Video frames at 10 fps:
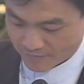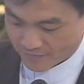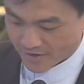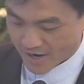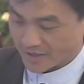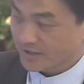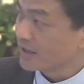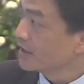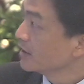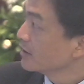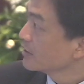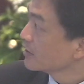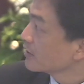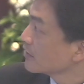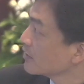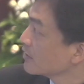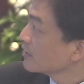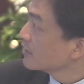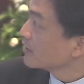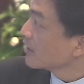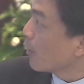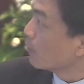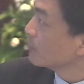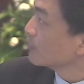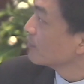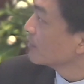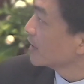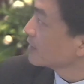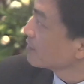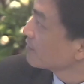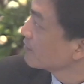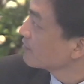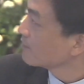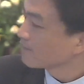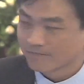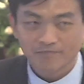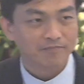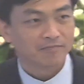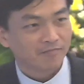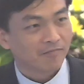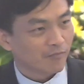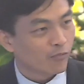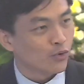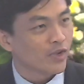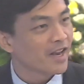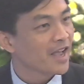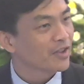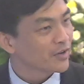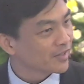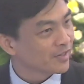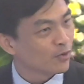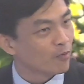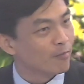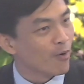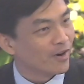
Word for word: 19. Oh, that's, you get angry since you were born,